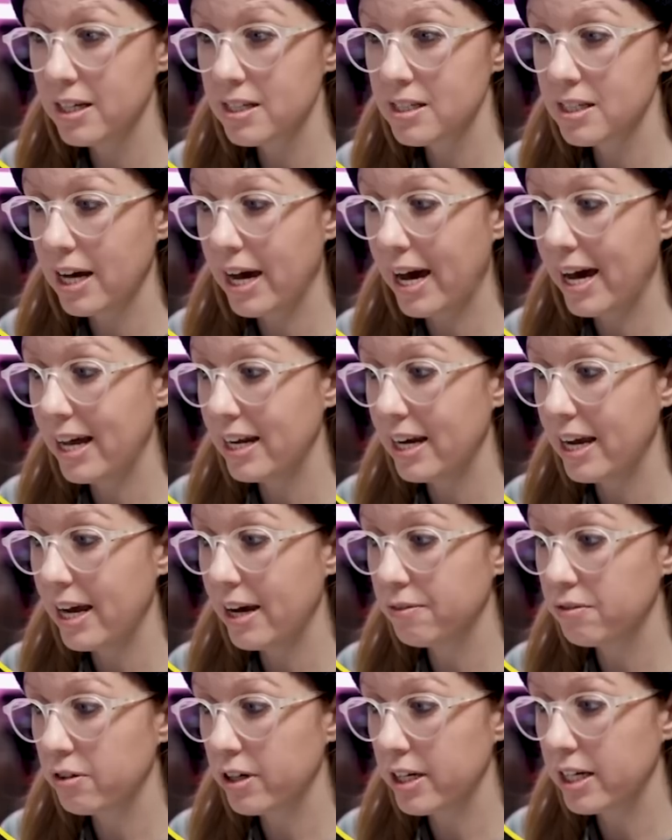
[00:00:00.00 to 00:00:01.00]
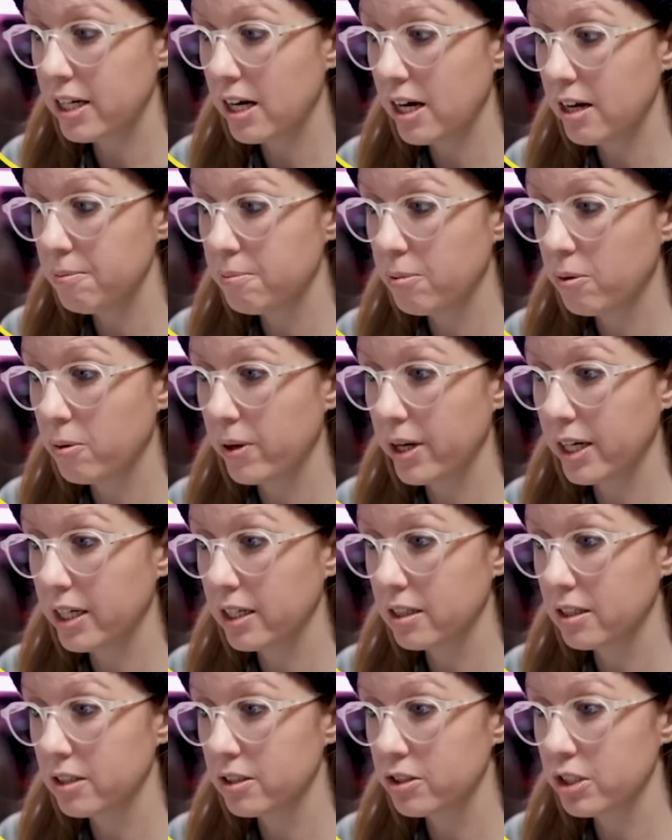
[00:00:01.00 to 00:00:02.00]
this at every cut
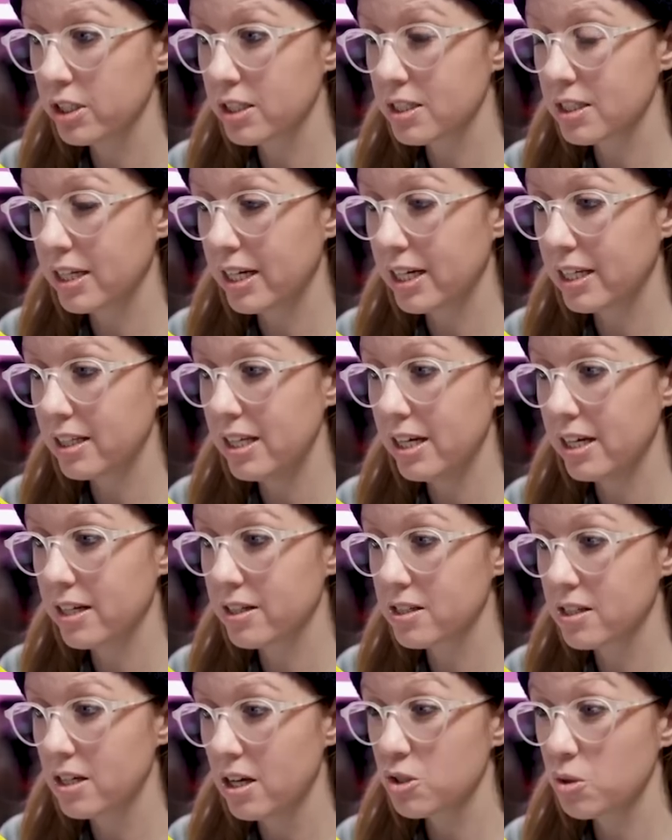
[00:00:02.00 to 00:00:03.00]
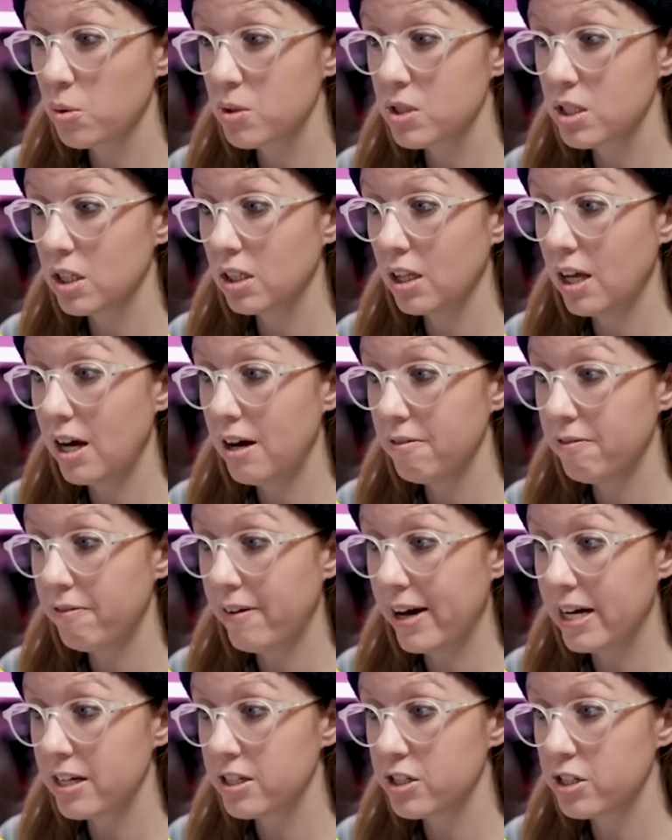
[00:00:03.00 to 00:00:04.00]
point, just like this. So it's a lot
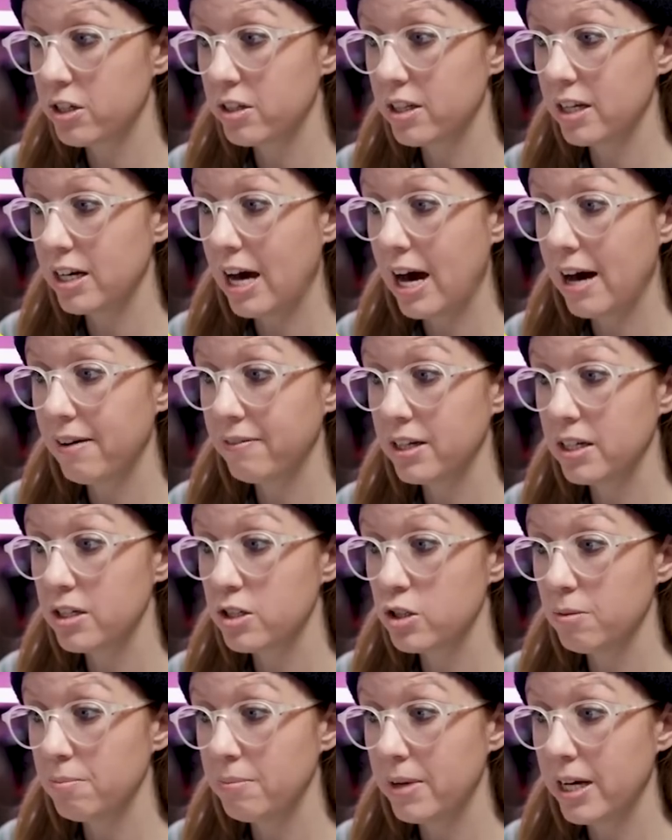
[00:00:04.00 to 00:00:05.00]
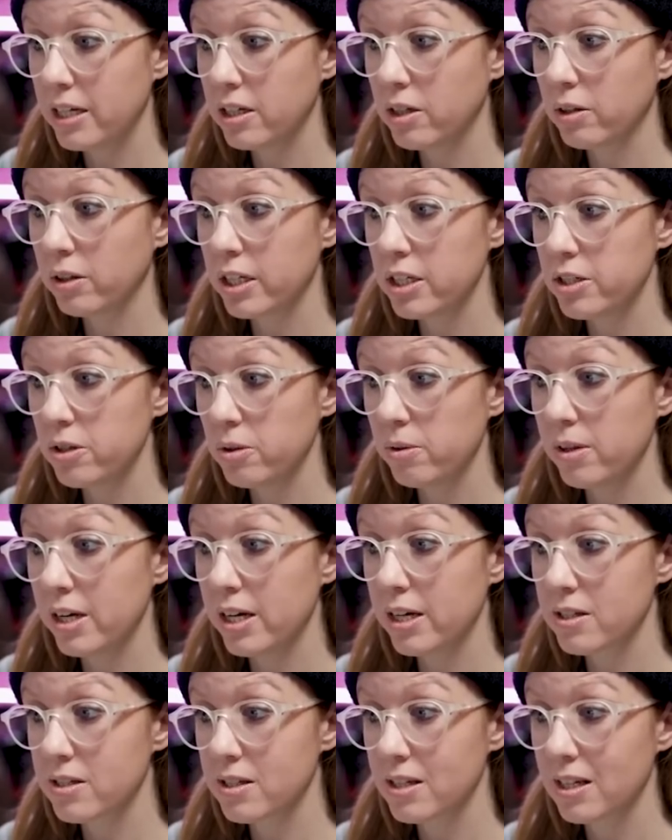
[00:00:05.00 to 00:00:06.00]
faster than having to manually do
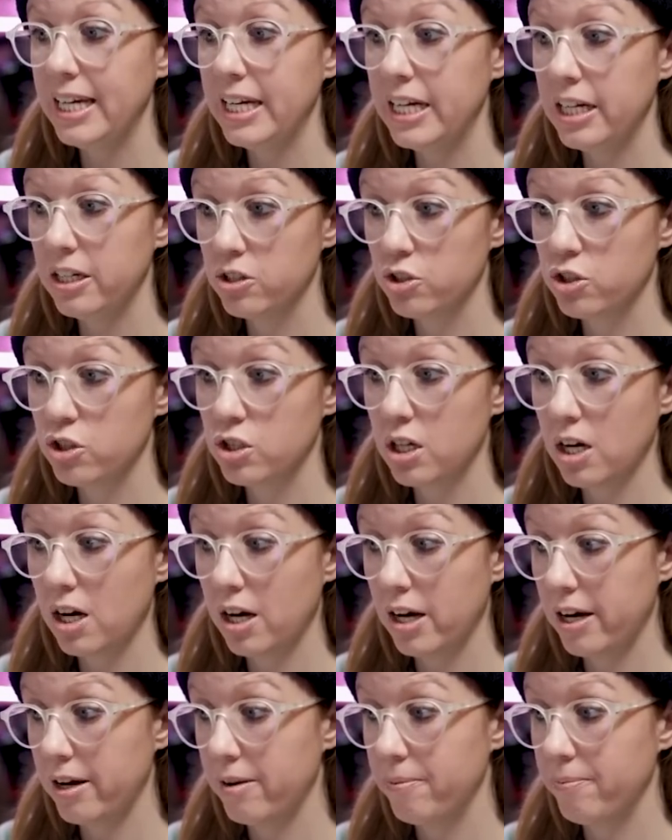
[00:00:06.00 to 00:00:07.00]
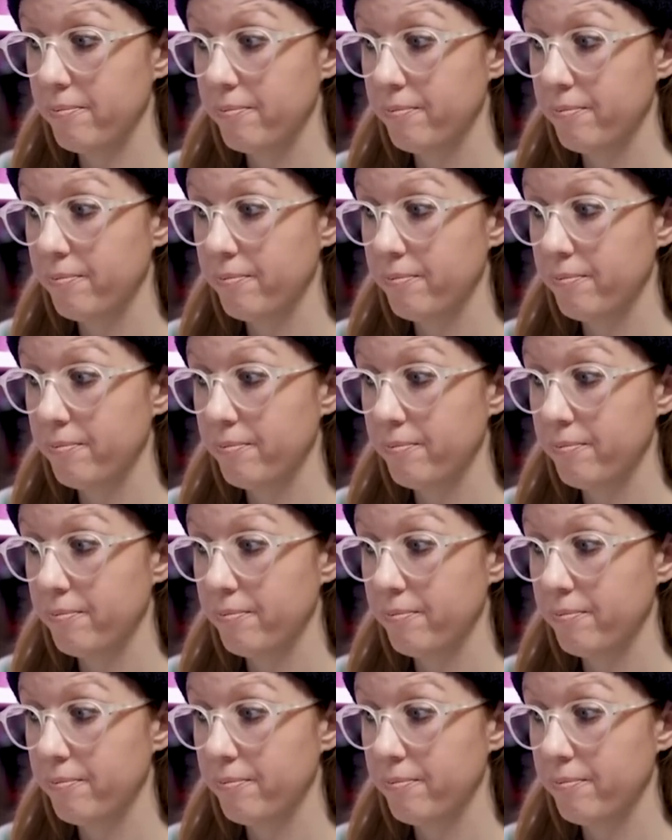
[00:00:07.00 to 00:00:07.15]
this each time.